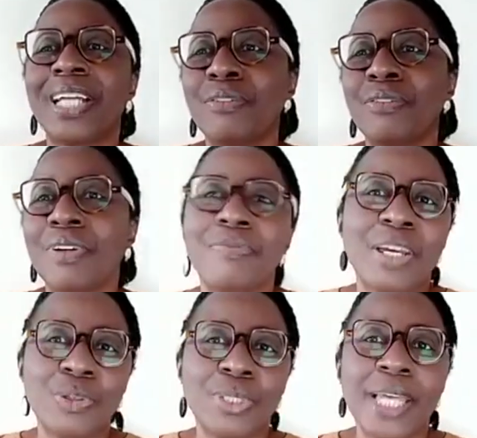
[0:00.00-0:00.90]
love that
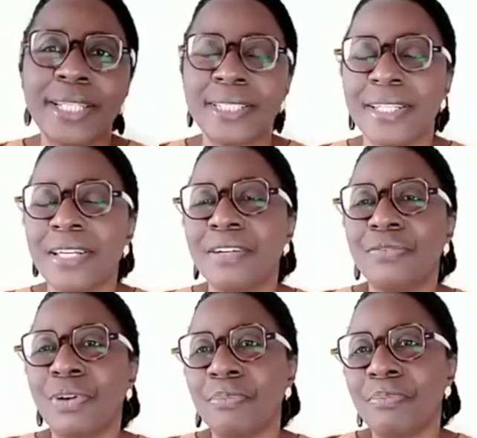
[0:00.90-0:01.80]
you get
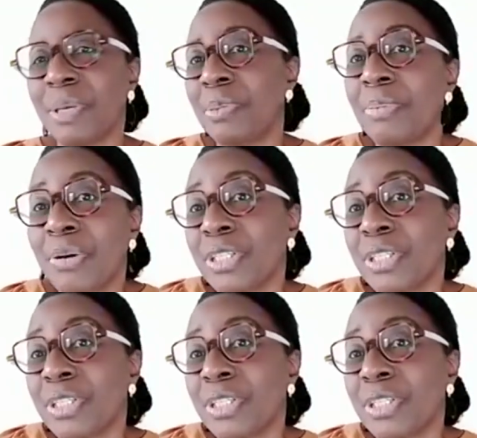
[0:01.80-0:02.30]
from maybe parents